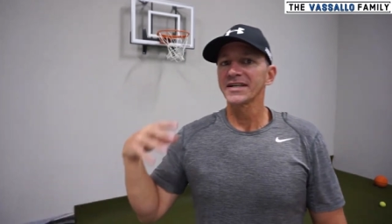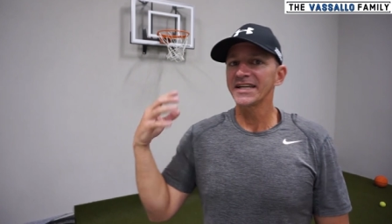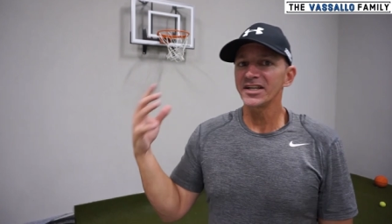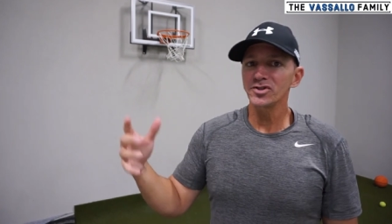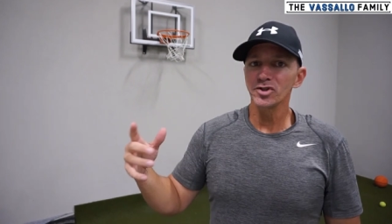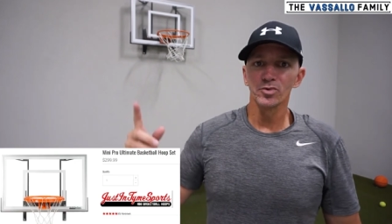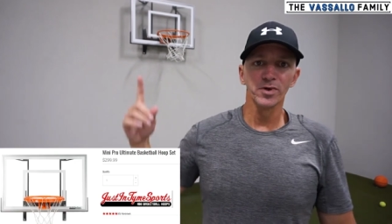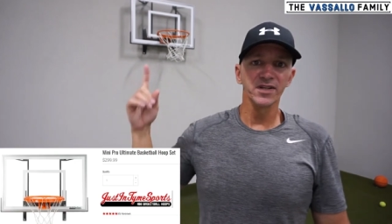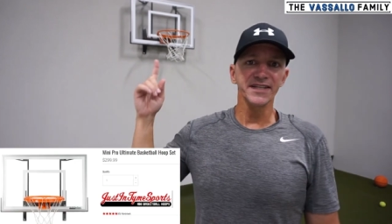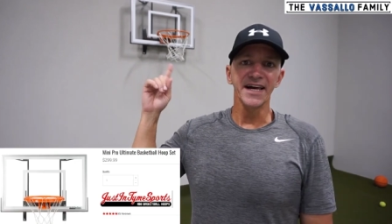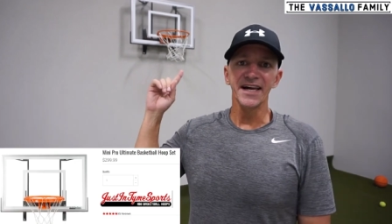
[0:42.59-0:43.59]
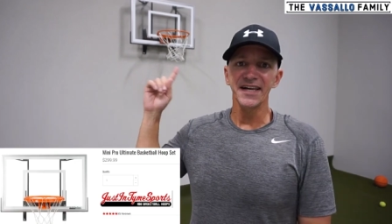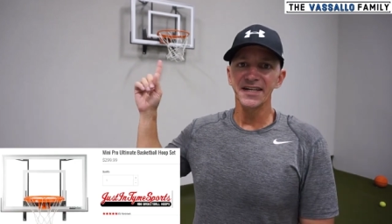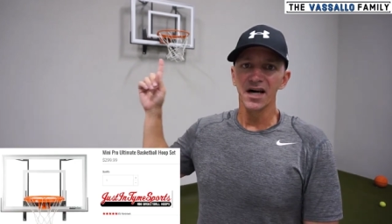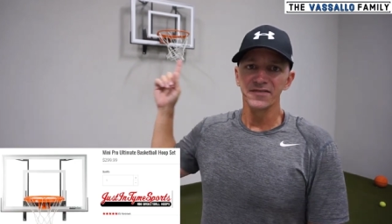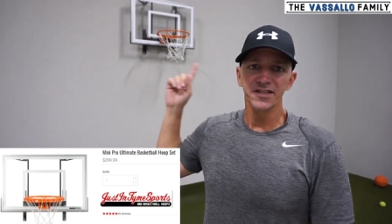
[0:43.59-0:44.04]
can you really
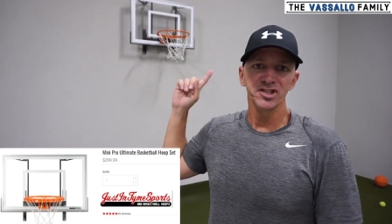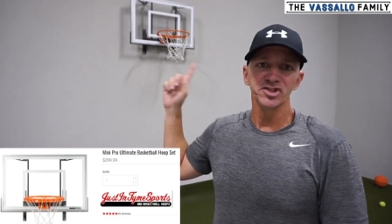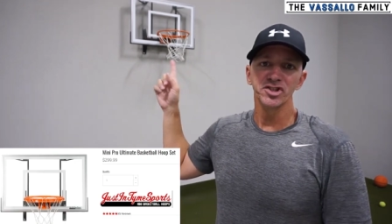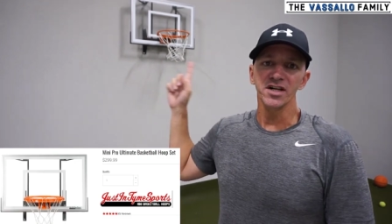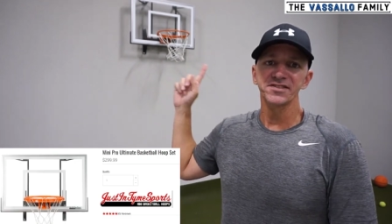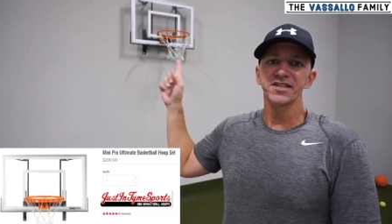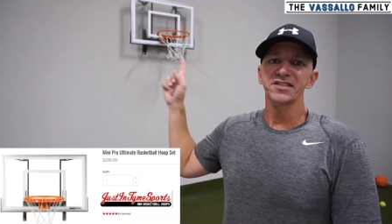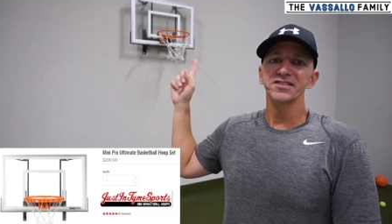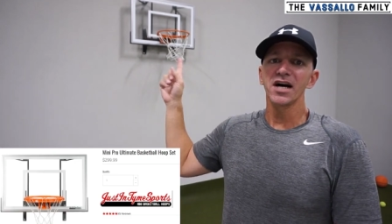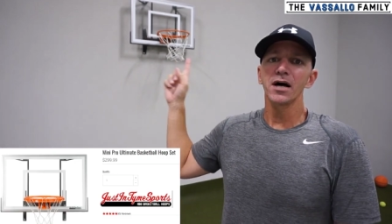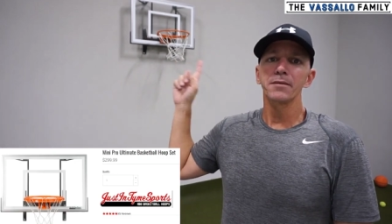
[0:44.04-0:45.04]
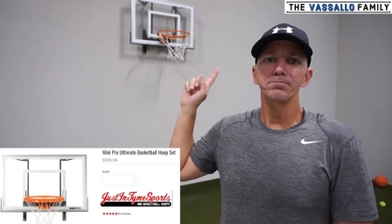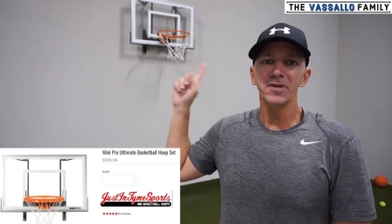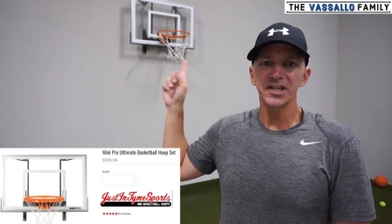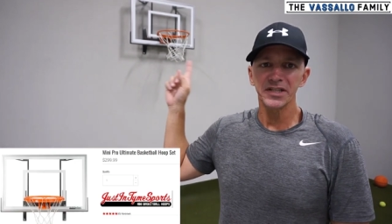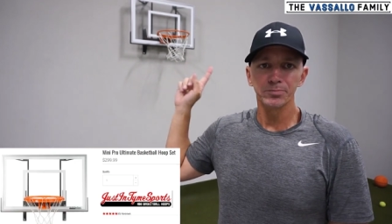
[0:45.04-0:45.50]
hang on this
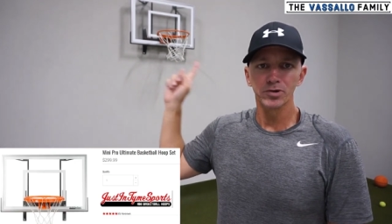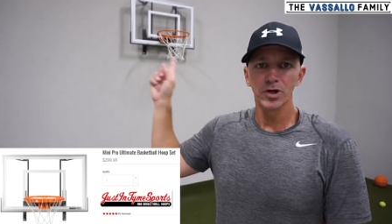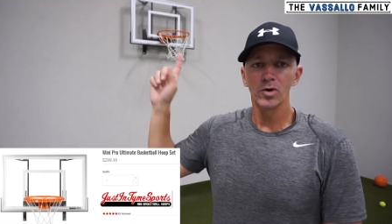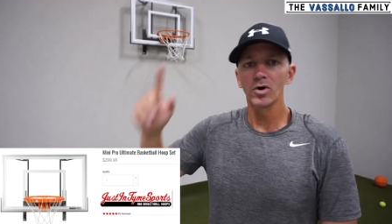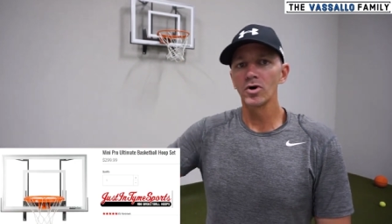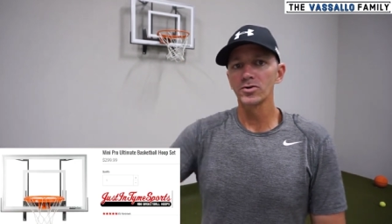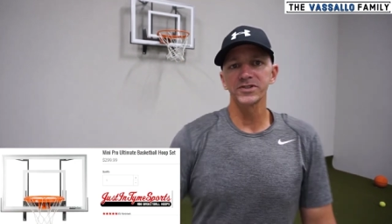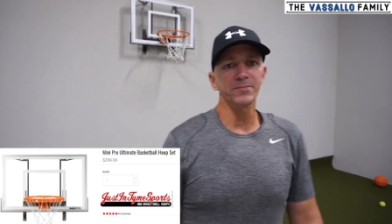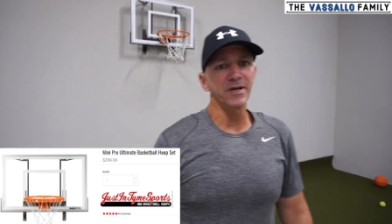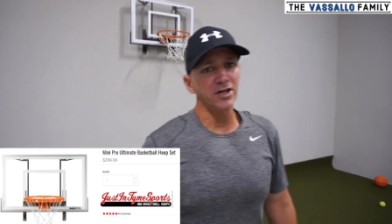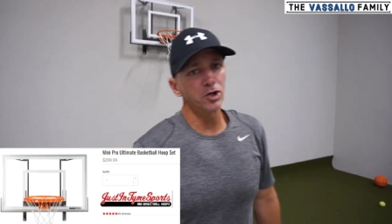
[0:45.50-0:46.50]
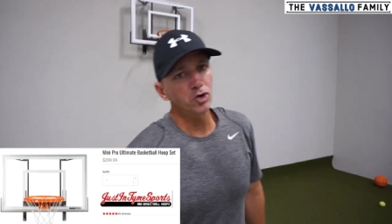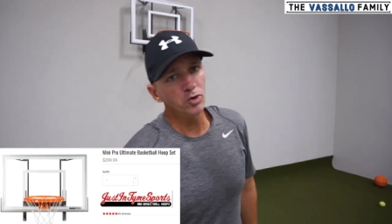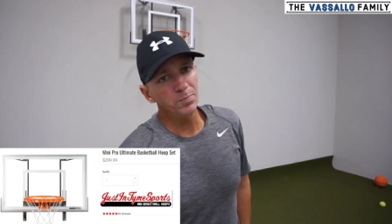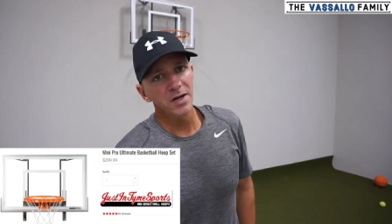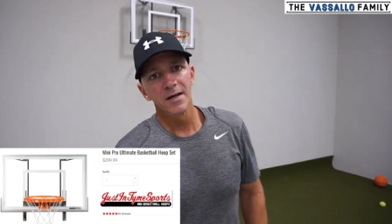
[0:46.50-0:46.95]
Just-in-Tyme Mini Pro Ultimate
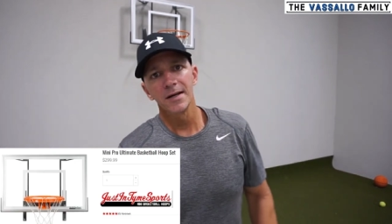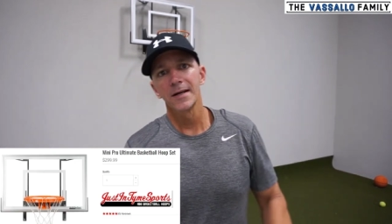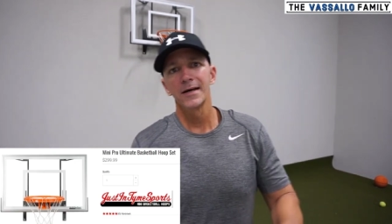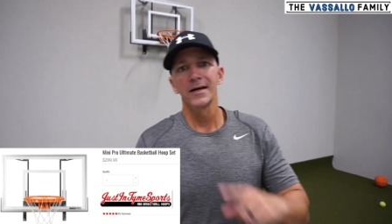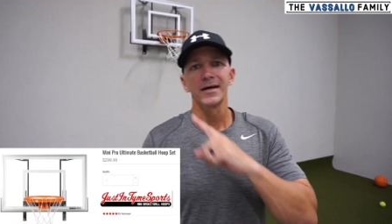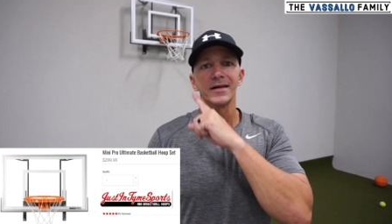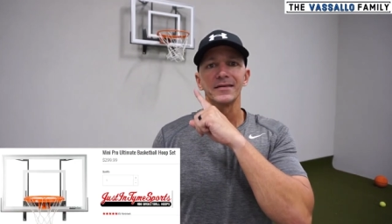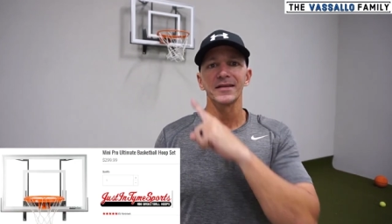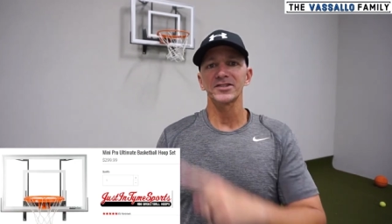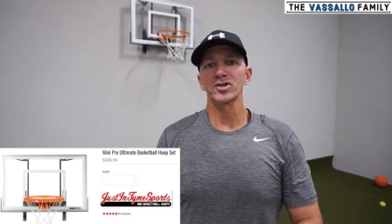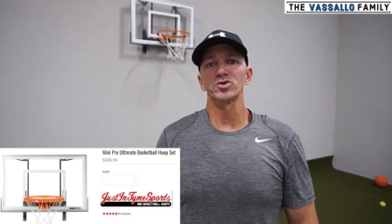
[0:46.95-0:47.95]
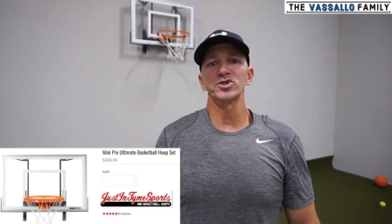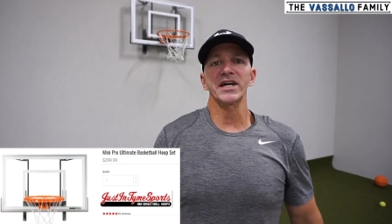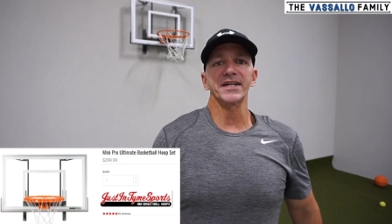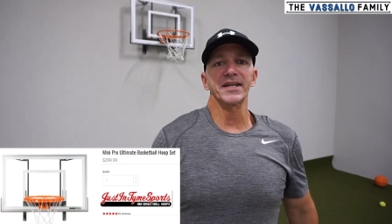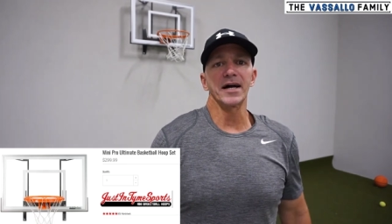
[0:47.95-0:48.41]
Hoop? Let's go
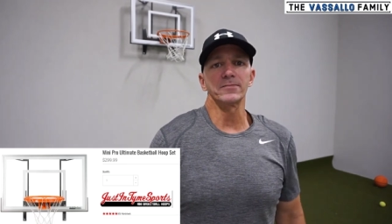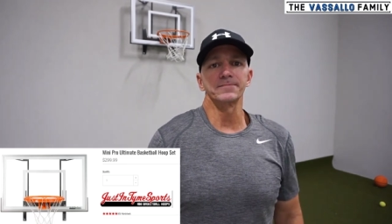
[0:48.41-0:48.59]
check it out.